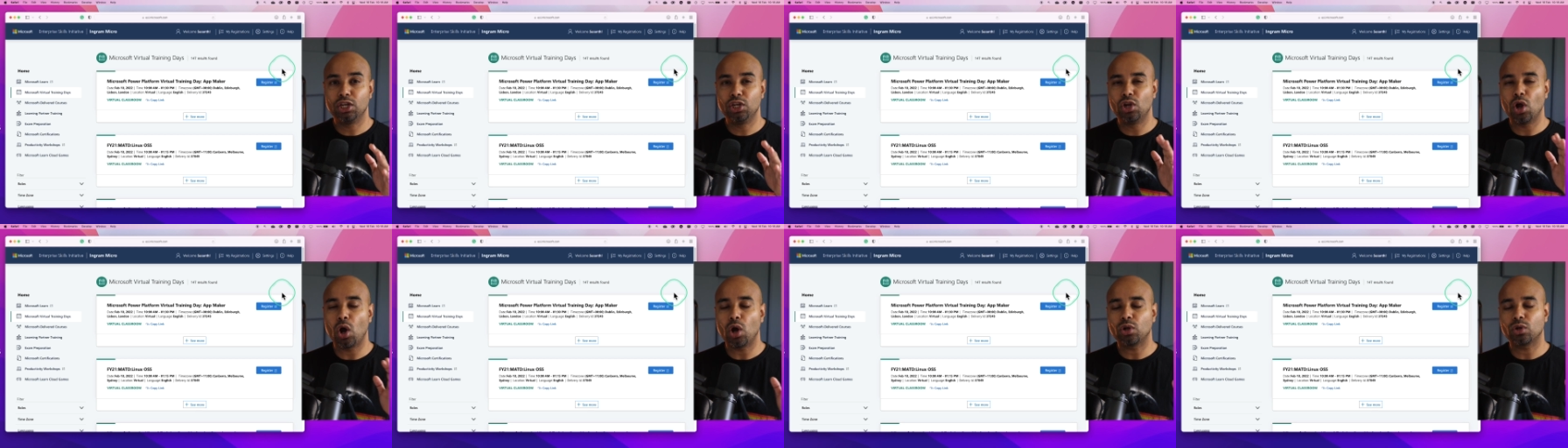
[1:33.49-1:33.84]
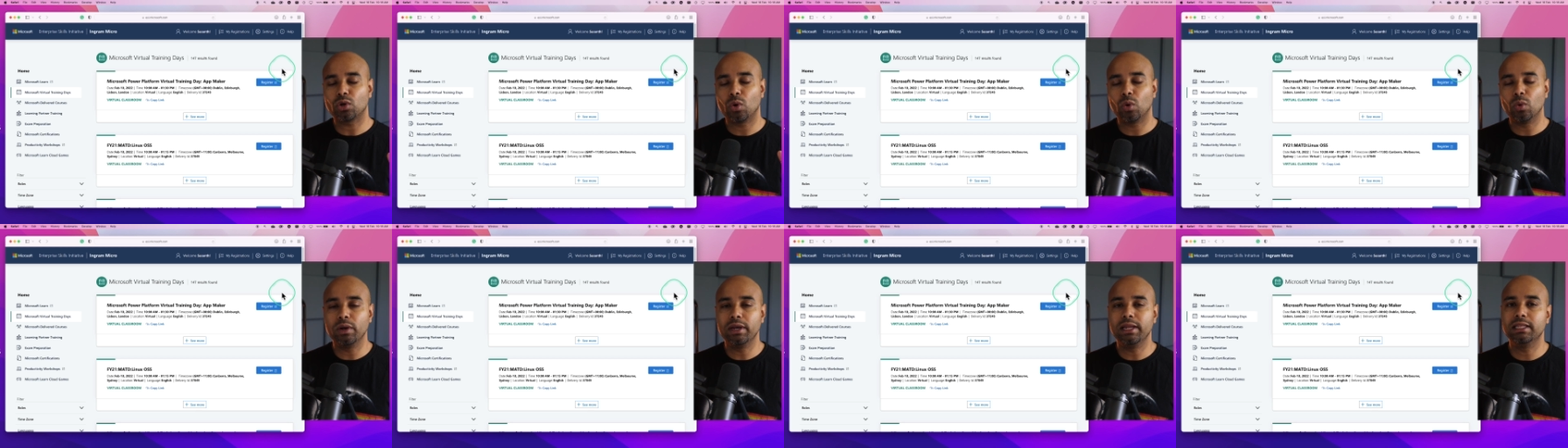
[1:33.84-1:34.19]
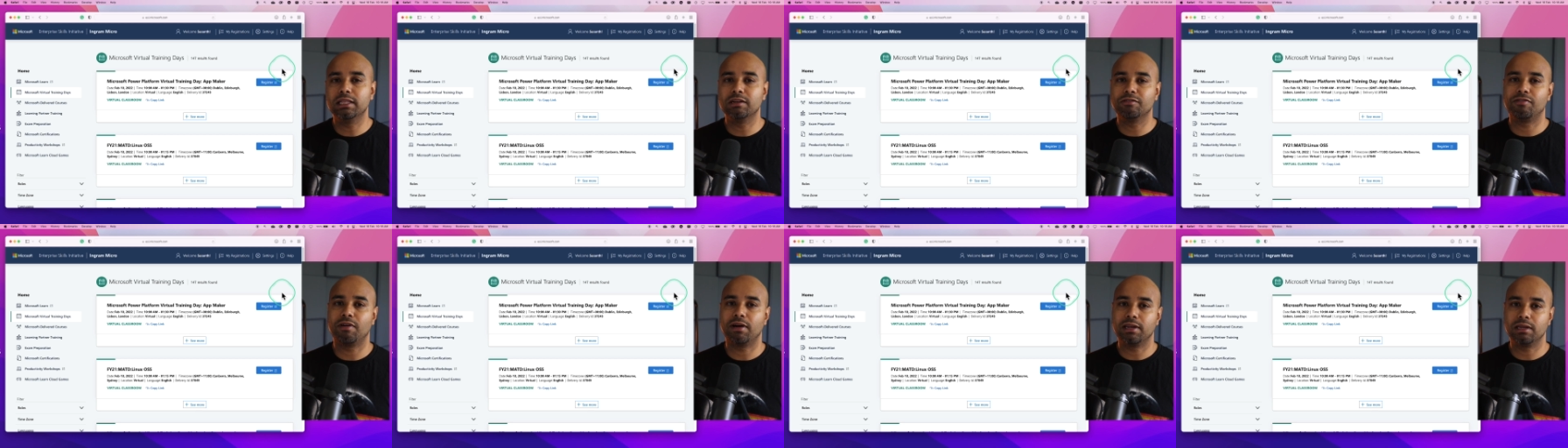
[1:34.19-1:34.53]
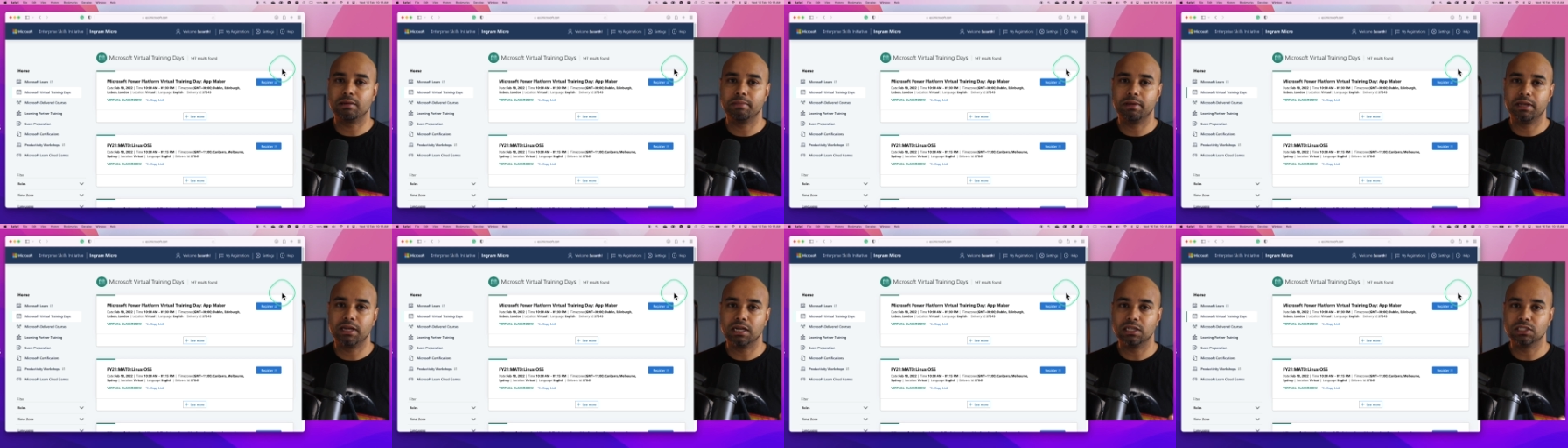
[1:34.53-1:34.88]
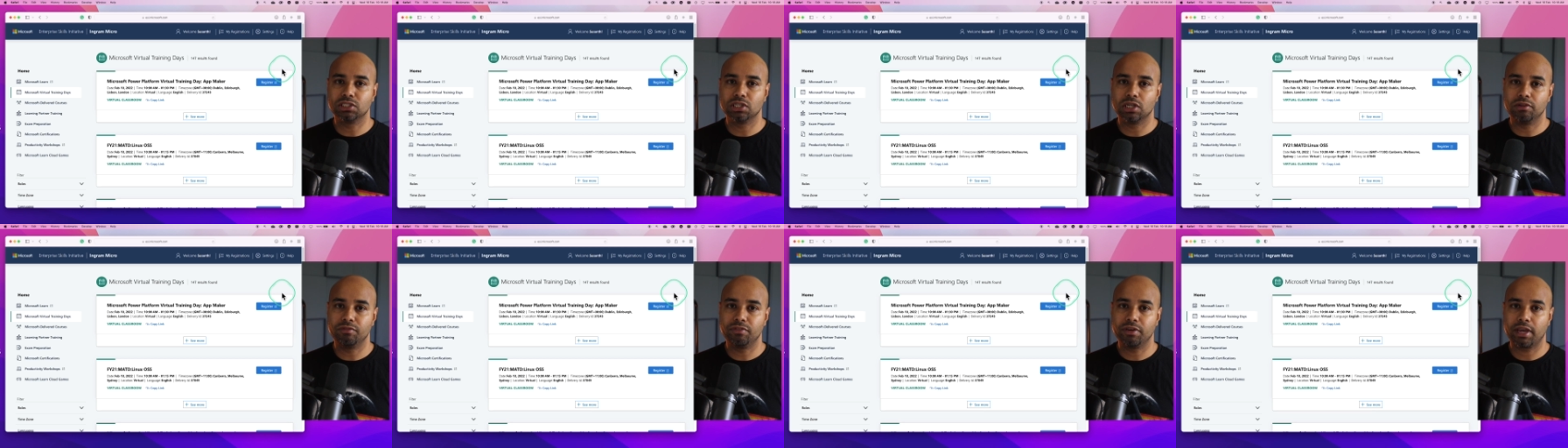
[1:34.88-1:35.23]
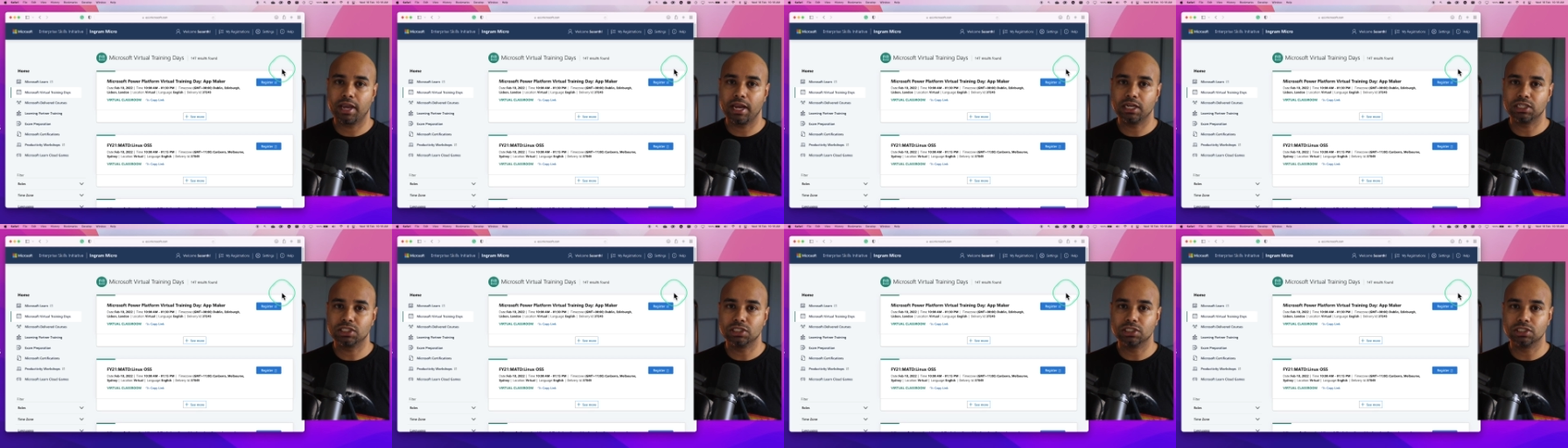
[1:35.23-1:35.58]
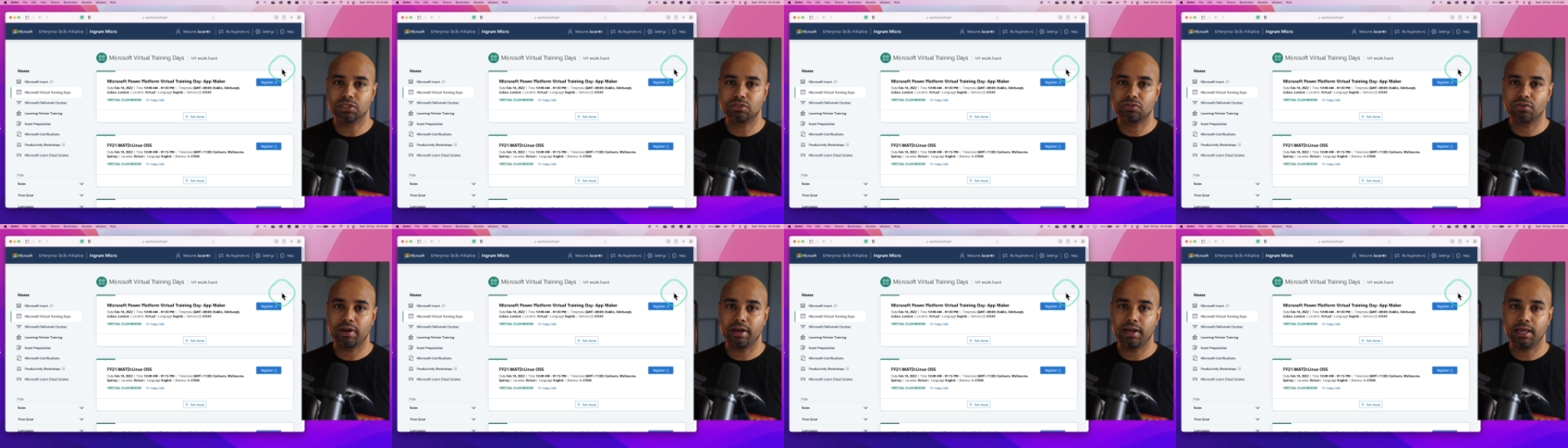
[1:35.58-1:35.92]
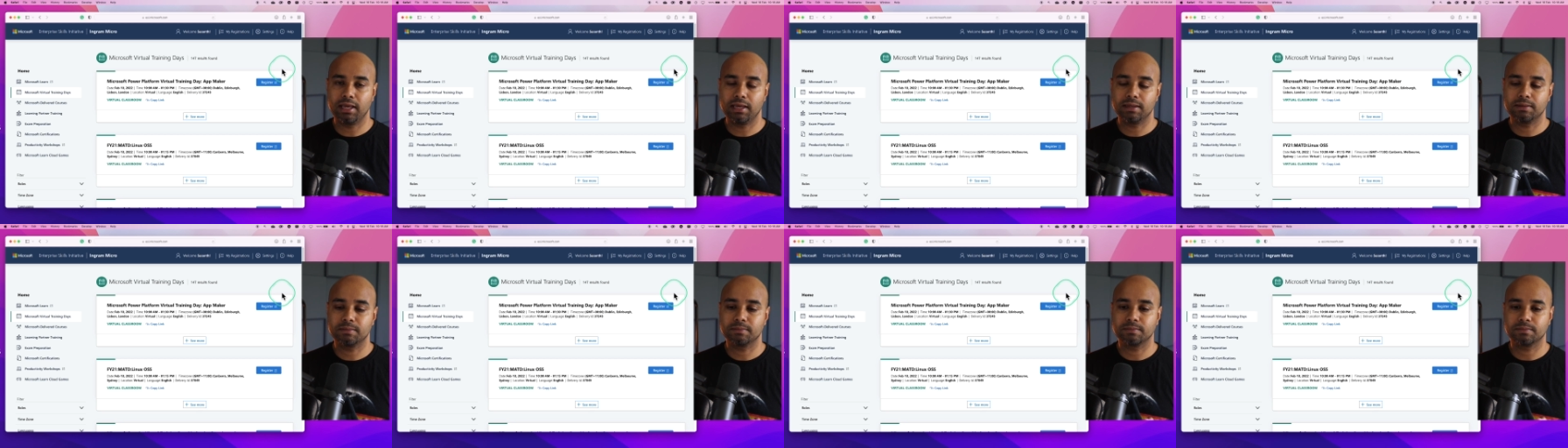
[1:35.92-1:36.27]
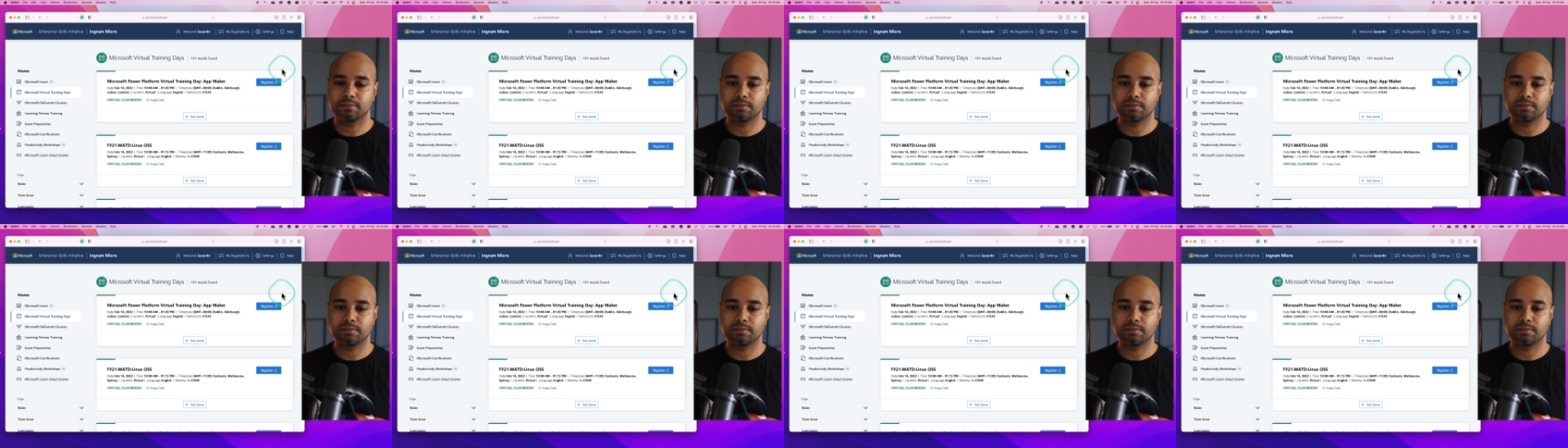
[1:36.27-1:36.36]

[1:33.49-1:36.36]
not only the fundamental certifications training.